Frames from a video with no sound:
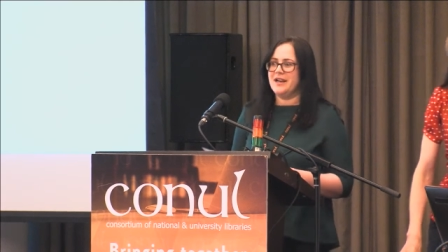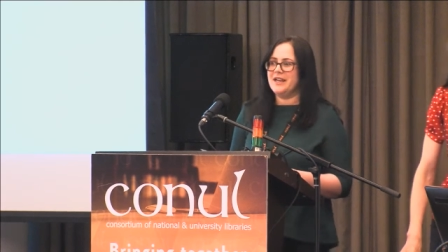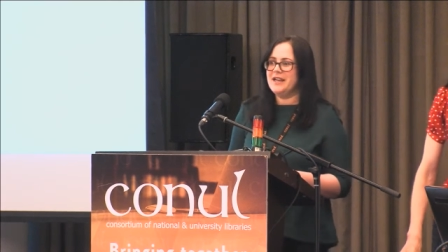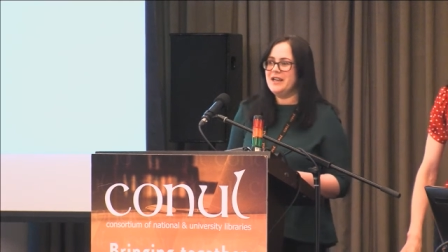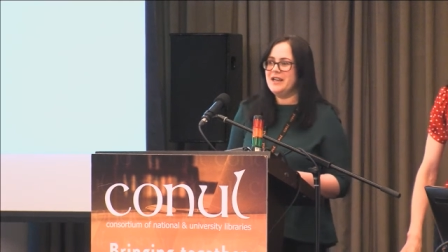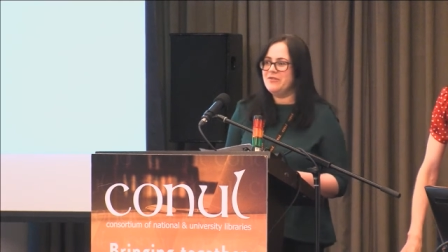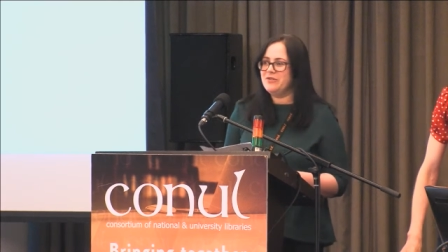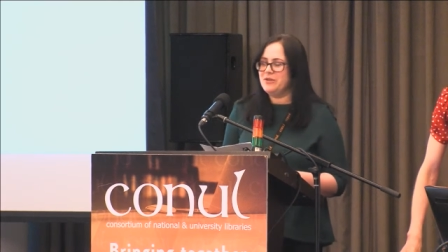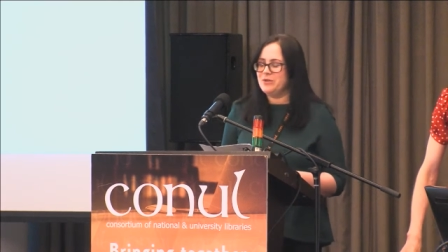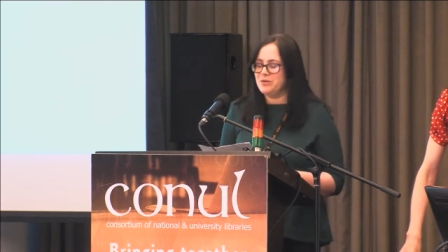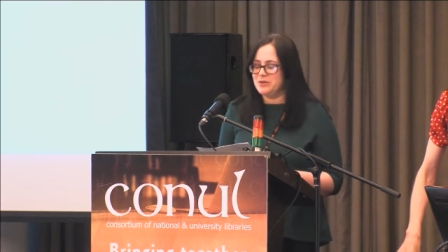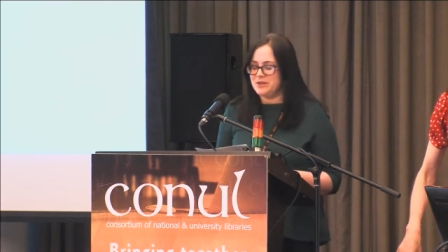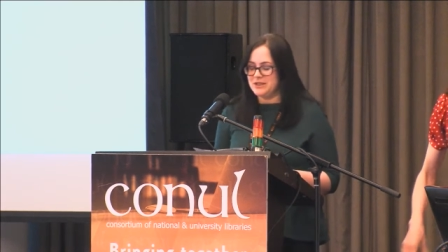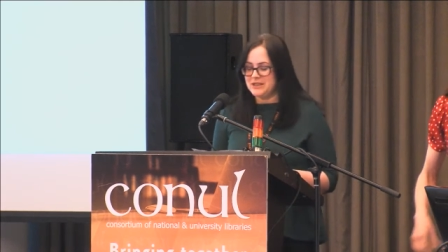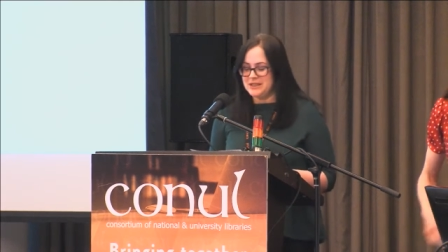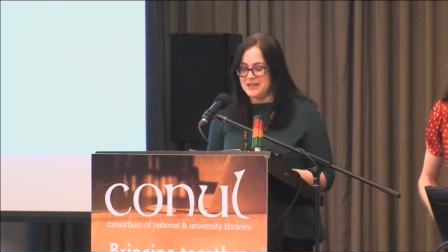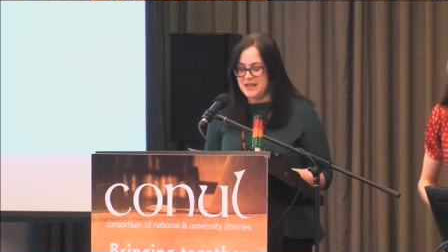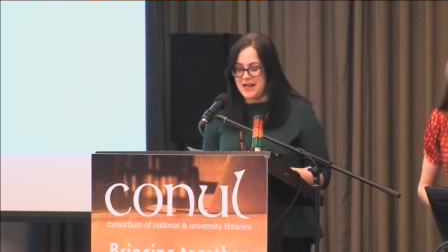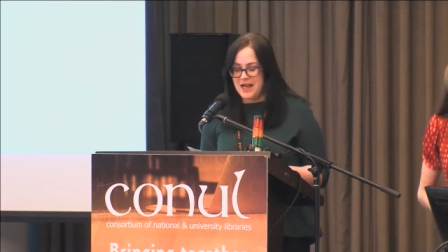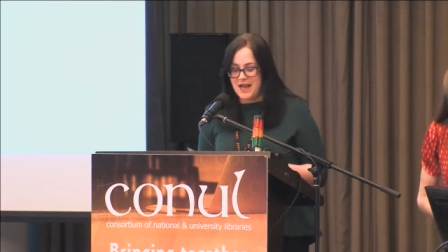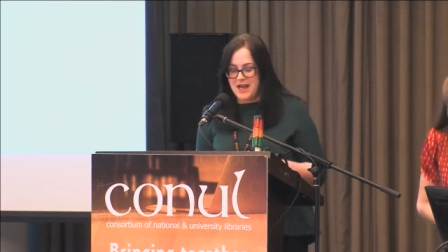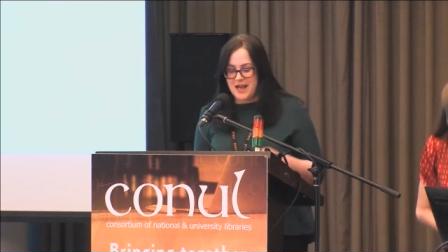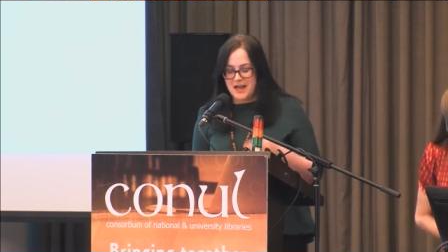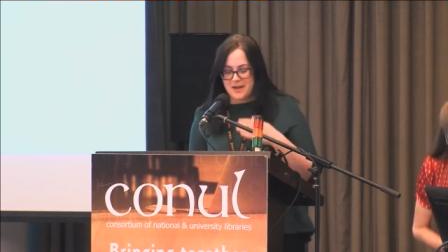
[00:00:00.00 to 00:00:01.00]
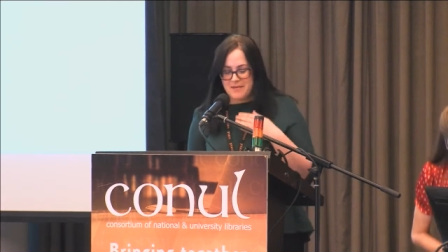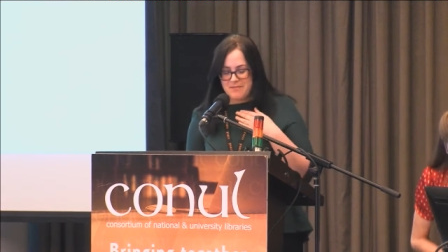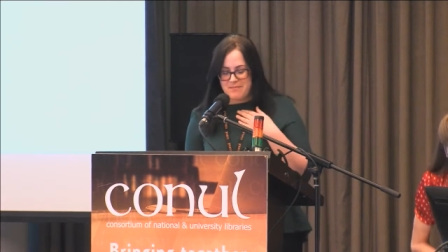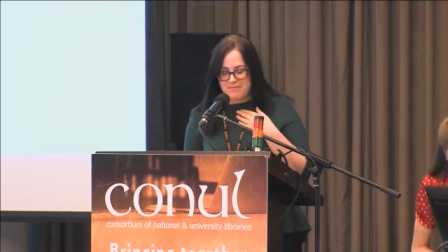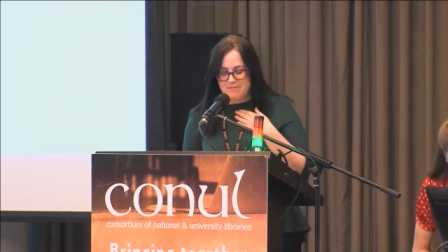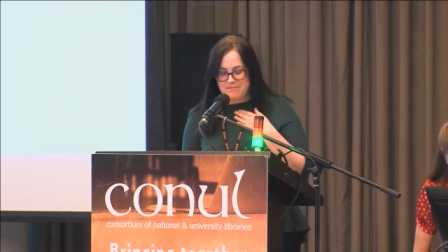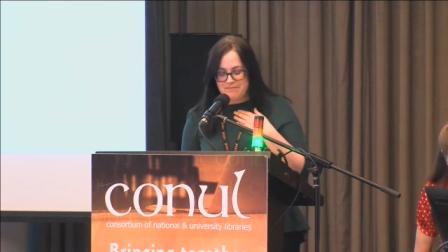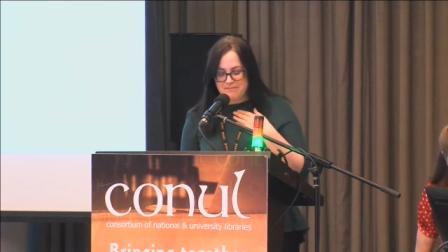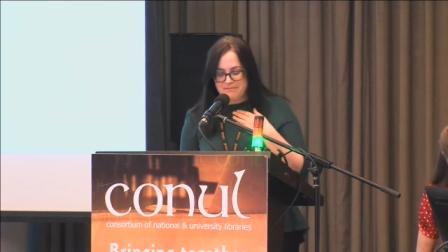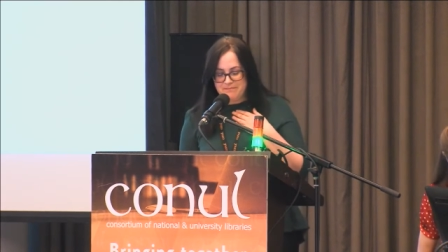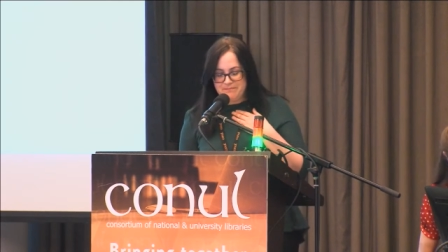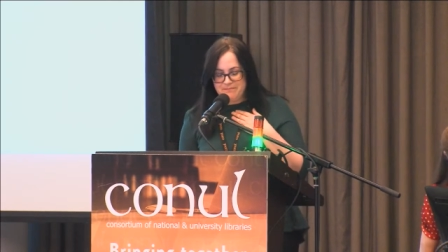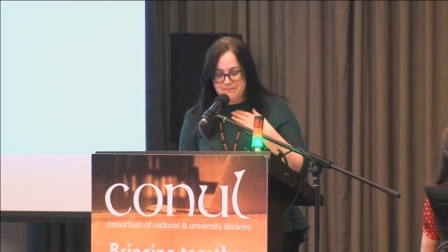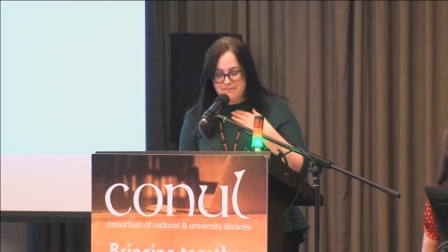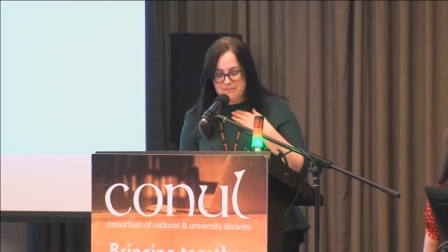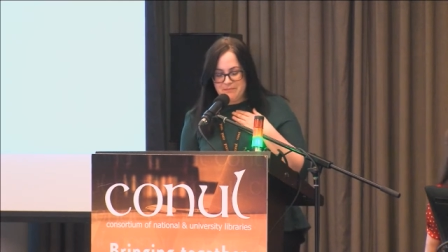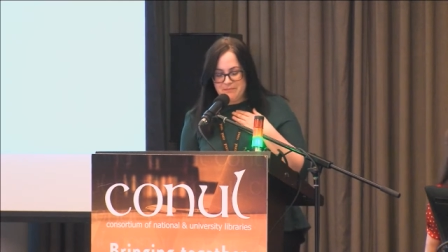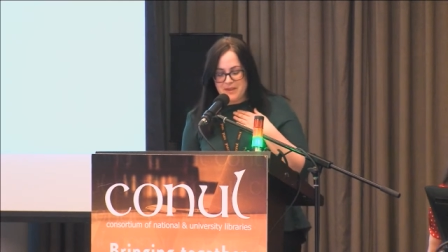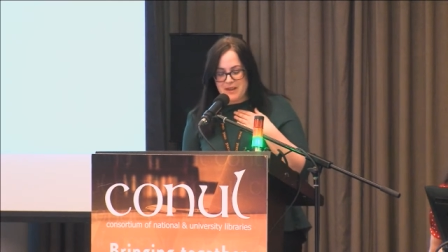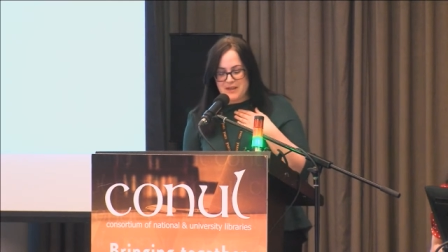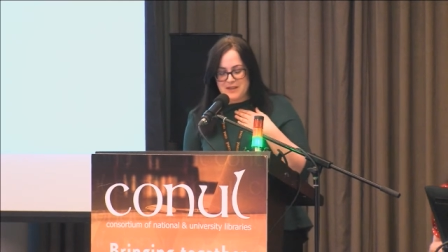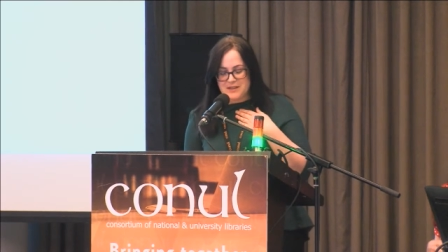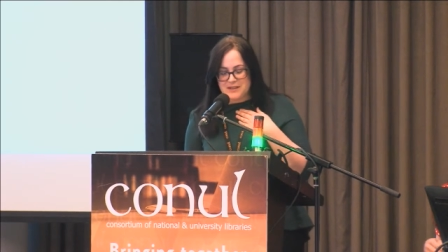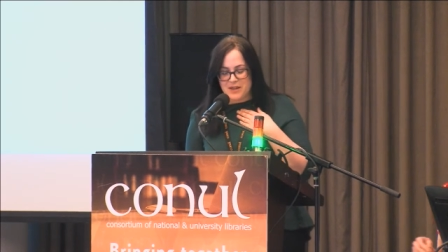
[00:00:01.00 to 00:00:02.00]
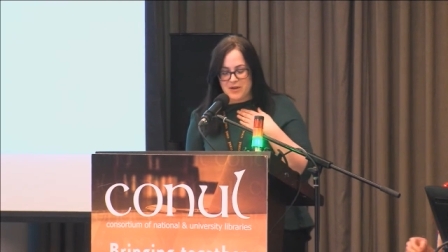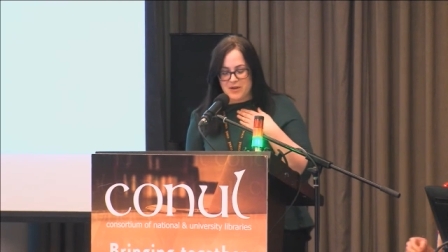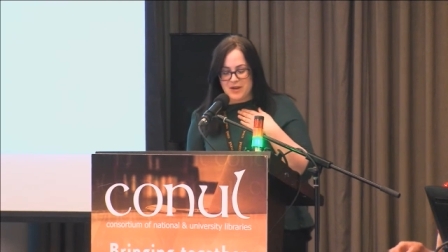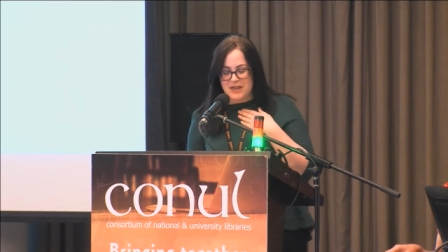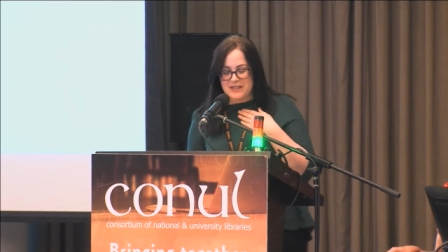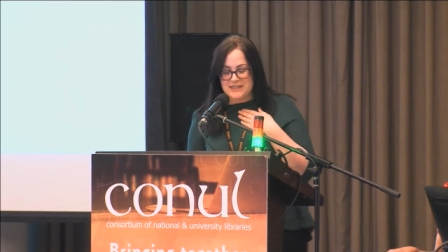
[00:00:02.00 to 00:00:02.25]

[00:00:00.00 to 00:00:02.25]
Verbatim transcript: everyone. So